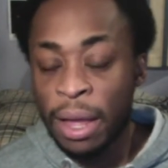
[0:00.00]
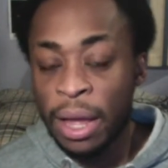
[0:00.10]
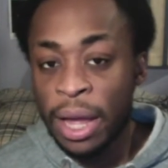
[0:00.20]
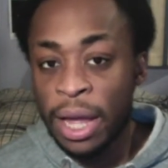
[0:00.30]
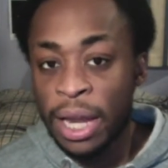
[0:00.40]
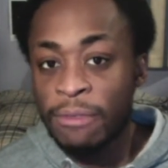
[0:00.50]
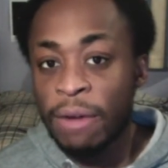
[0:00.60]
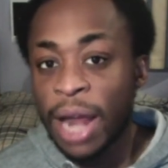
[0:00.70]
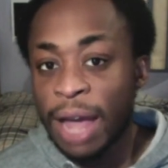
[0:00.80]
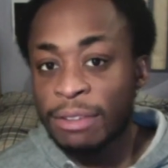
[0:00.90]
And if our
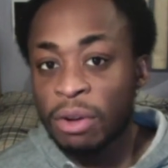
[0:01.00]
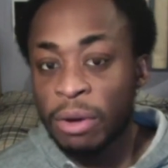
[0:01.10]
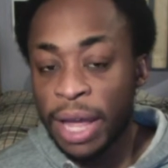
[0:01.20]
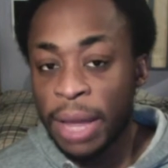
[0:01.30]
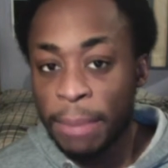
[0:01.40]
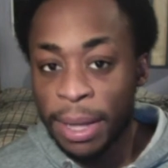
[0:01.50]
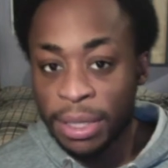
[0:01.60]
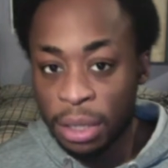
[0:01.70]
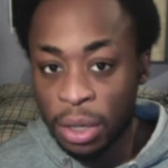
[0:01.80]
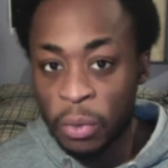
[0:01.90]
lives are not getting
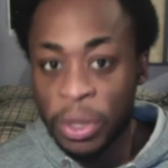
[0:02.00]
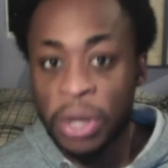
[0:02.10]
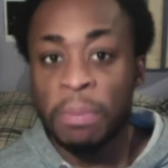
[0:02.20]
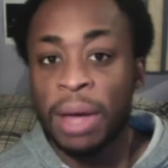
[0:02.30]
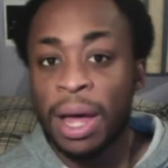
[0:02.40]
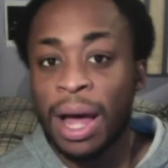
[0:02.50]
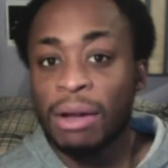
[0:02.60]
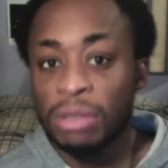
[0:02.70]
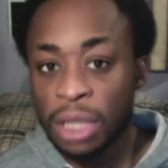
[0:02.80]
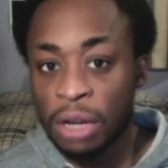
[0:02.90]
better, we compare
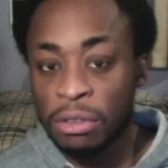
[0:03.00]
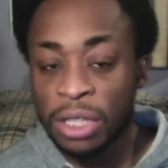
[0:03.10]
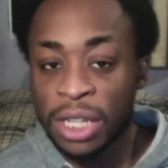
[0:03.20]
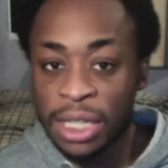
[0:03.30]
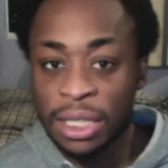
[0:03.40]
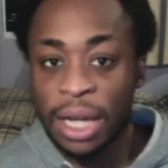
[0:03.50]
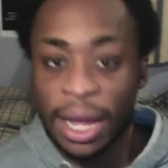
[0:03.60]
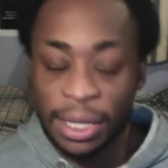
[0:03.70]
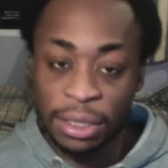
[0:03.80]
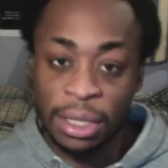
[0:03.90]
ourselves to these
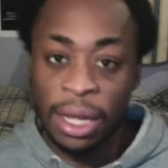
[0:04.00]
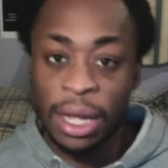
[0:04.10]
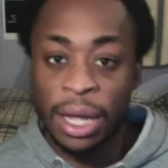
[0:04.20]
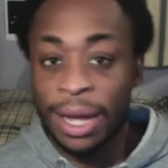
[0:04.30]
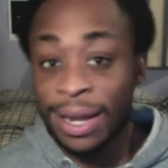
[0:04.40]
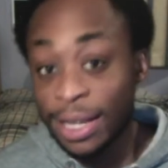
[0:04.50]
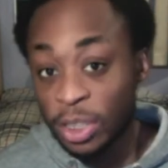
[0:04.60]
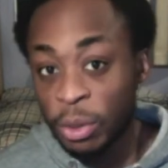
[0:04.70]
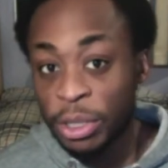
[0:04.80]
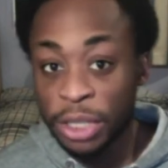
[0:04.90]
guys. And that's
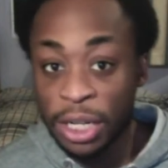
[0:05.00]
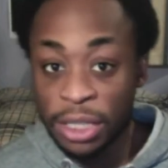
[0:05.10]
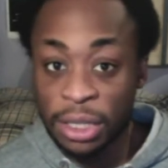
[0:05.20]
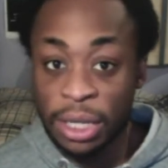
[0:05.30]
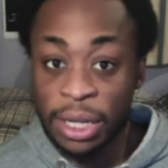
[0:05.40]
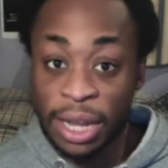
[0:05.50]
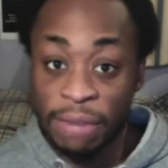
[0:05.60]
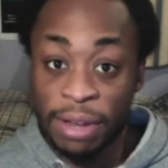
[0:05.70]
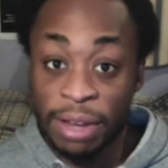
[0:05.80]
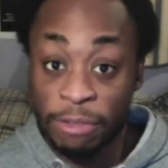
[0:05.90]
when jealousy and
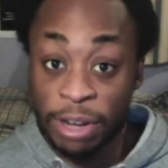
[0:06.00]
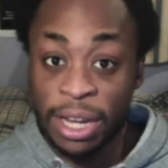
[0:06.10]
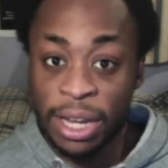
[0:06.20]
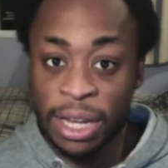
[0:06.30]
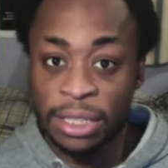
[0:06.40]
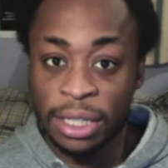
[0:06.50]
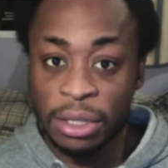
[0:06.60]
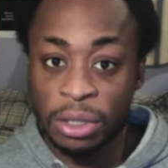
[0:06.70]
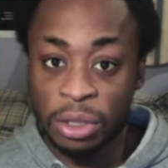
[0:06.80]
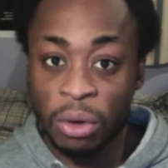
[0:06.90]
envy really kicks in the
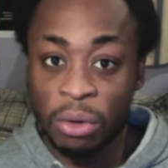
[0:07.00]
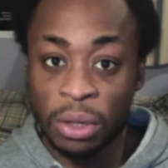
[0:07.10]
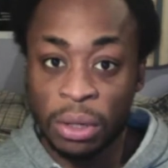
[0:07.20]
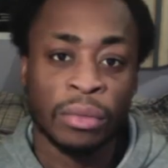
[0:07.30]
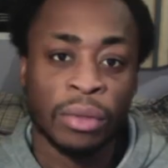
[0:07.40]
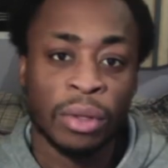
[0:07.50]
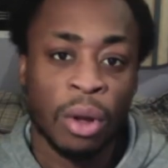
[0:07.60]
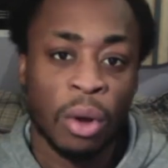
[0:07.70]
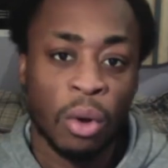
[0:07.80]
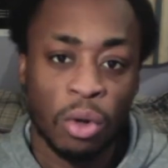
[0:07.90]
soul,
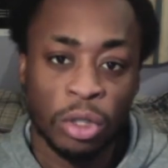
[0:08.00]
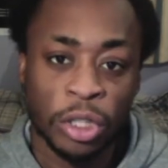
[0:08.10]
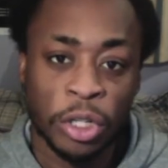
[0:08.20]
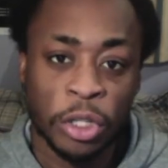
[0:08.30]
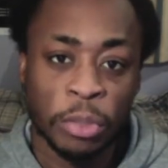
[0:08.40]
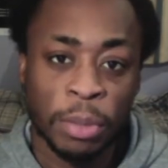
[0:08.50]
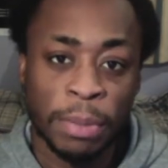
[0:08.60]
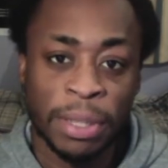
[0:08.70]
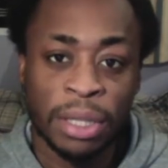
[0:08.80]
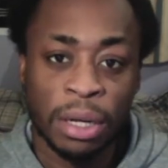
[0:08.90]
causing you to be
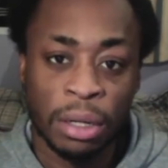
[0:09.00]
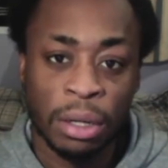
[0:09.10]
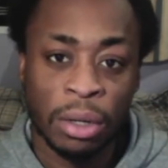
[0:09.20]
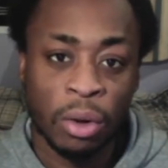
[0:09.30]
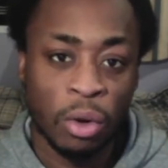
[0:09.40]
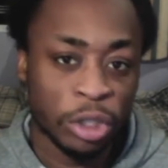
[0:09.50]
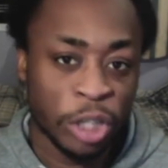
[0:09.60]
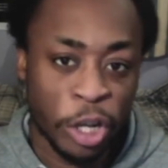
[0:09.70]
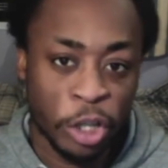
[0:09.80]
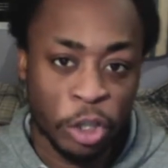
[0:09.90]
bitter, causing
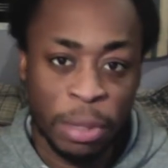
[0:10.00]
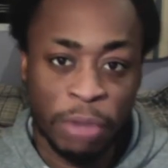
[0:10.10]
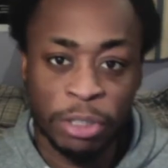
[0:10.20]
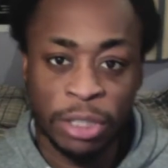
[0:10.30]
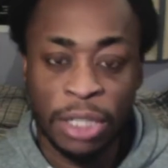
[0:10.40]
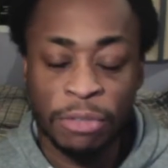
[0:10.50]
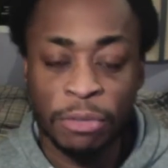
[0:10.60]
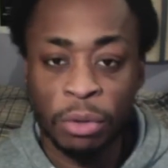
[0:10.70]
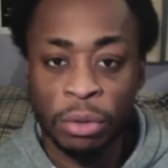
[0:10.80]
you to be resentful